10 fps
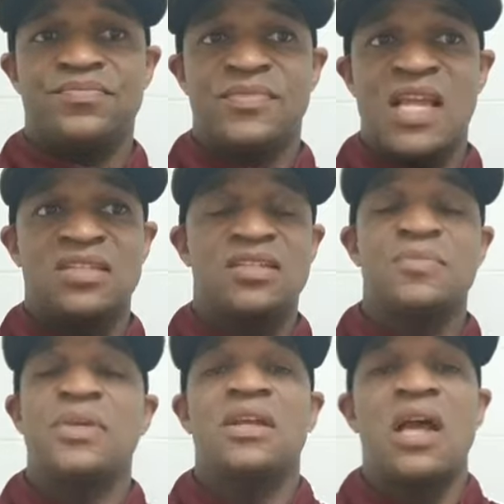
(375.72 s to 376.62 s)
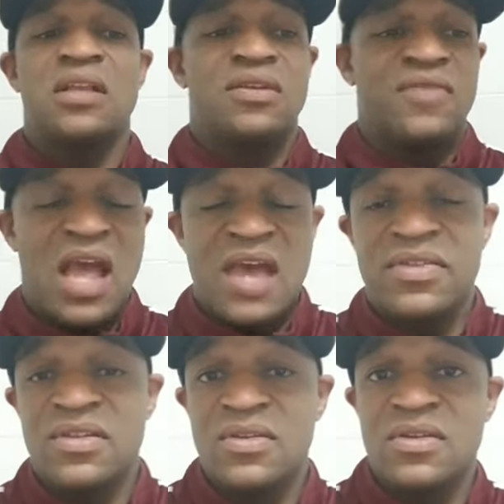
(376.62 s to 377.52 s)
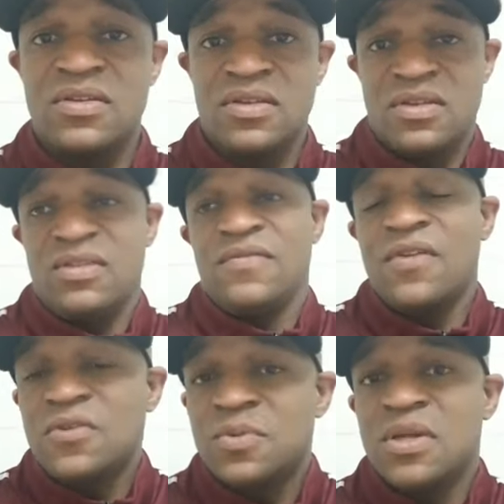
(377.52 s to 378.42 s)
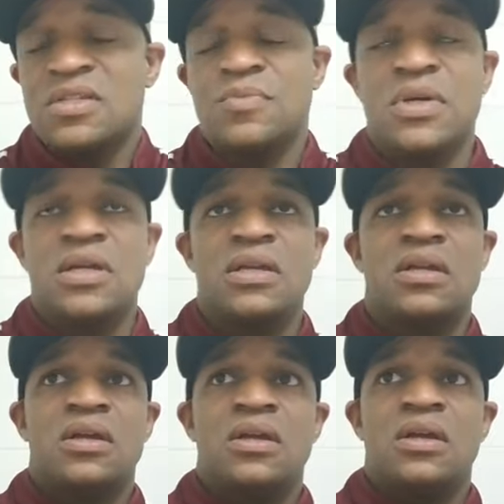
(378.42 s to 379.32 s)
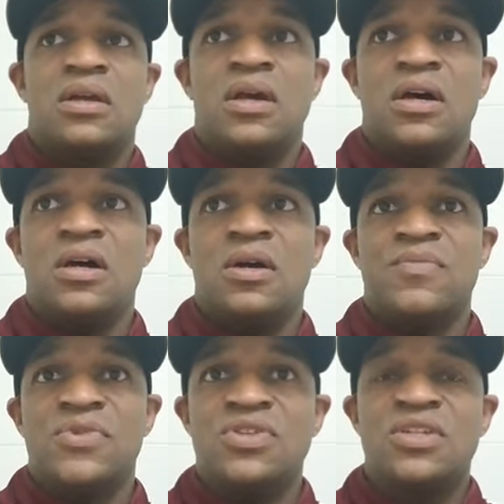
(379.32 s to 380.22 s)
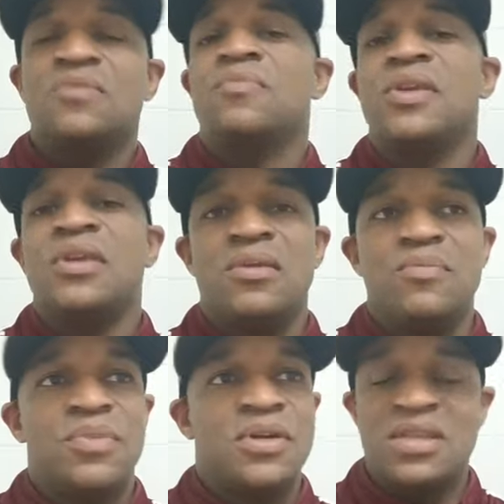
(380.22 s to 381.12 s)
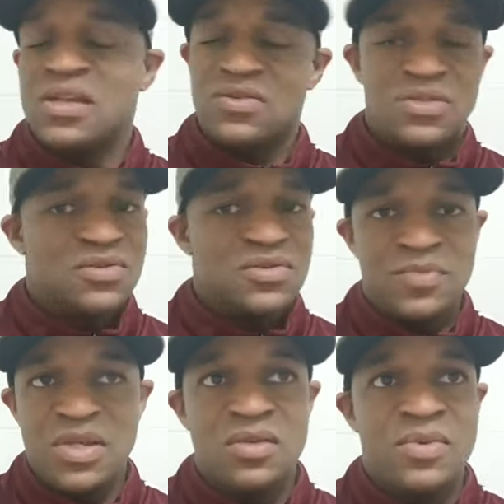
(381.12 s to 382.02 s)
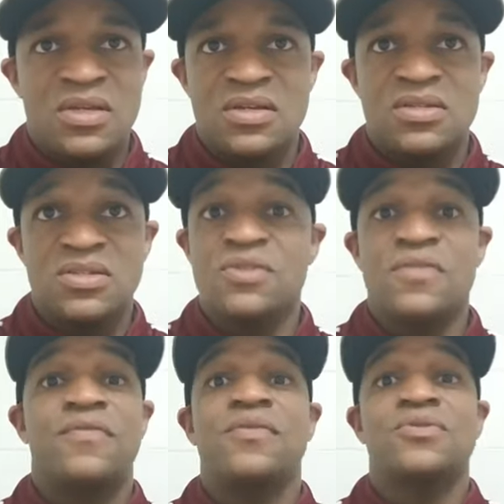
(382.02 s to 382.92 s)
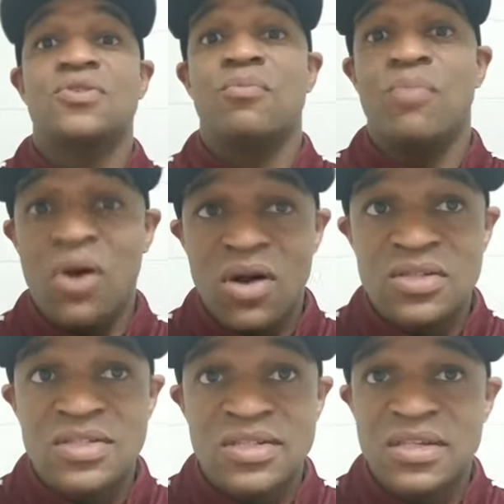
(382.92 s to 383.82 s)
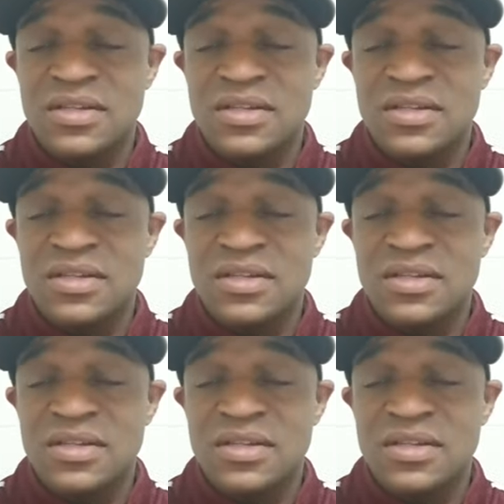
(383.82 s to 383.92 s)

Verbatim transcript: that shouldn't be the kind of an athlete in the first place, but um, you shouldn't be putting that on social media because your future boss,